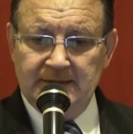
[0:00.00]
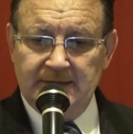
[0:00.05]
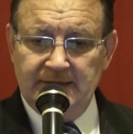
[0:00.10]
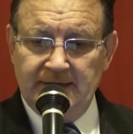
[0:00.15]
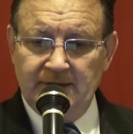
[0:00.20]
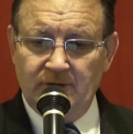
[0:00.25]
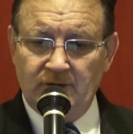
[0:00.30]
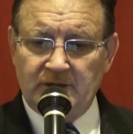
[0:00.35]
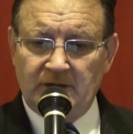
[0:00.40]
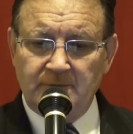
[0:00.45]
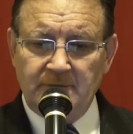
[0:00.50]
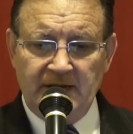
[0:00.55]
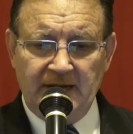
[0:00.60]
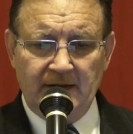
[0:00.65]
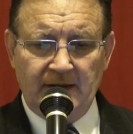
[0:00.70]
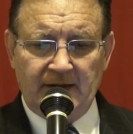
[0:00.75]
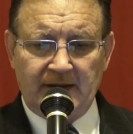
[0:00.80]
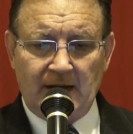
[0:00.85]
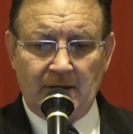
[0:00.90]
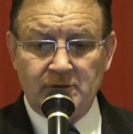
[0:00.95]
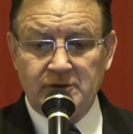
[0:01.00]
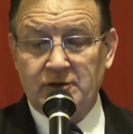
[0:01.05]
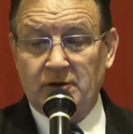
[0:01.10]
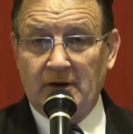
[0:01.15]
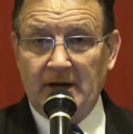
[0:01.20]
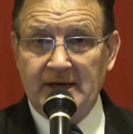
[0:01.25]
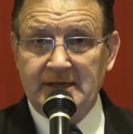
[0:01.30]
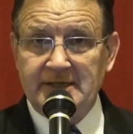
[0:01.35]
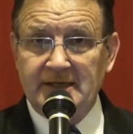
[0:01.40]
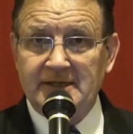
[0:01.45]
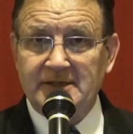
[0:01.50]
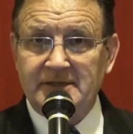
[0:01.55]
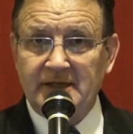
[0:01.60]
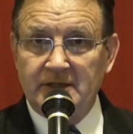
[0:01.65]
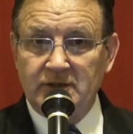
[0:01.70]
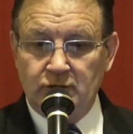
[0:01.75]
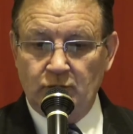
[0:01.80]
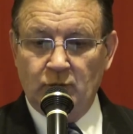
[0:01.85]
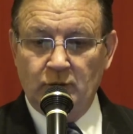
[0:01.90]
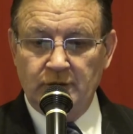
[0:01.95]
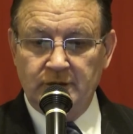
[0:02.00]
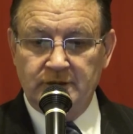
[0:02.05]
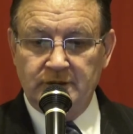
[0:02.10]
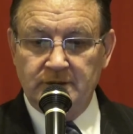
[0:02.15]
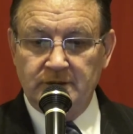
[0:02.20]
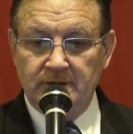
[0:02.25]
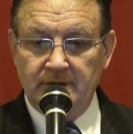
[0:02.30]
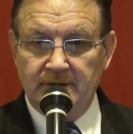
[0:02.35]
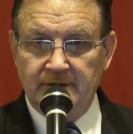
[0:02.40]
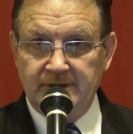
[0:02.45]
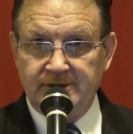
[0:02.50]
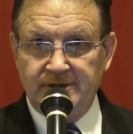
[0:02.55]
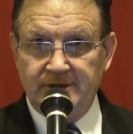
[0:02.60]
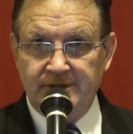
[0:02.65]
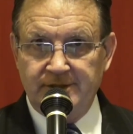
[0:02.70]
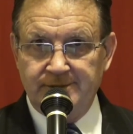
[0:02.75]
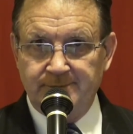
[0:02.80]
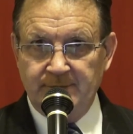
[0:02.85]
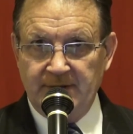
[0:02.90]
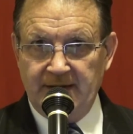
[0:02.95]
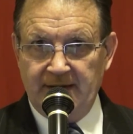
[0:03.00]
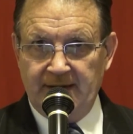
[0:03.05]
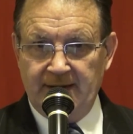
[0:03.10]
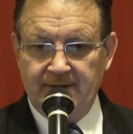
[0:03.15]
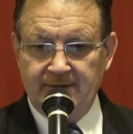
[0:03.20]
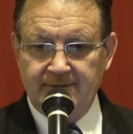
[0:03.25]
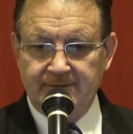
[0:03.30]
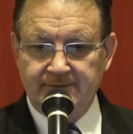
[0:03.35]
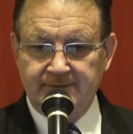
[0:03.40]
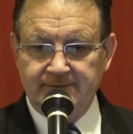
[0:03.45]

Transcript: He looked at me like I was crazy and said, "George, this is me.